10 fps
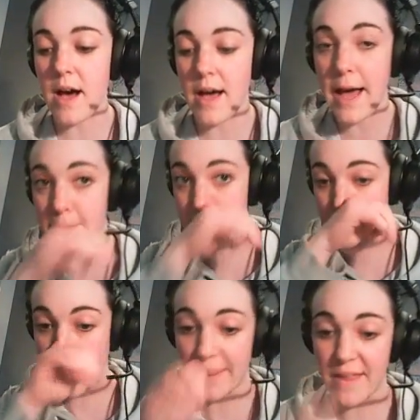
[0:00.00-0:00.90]
out
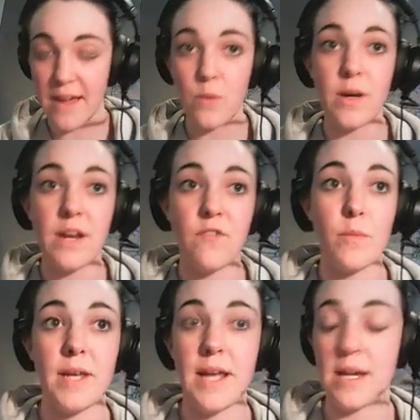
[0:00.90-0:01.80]
there and like what
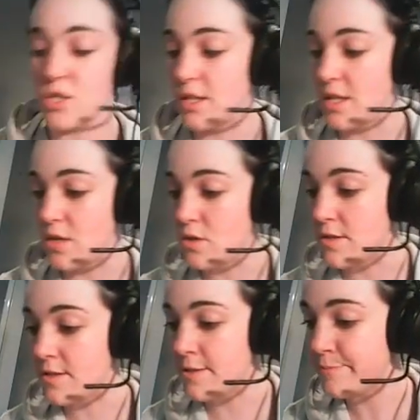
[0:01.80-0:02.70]
everybody actually
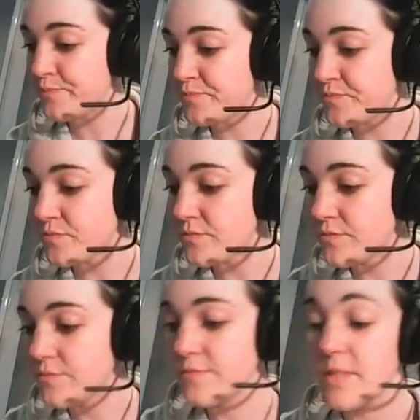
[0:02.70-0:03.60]
uses.
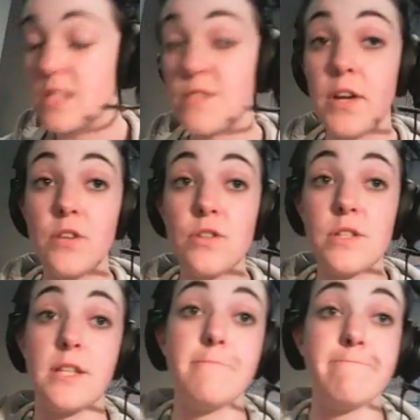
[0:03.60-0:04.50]
Very interesting.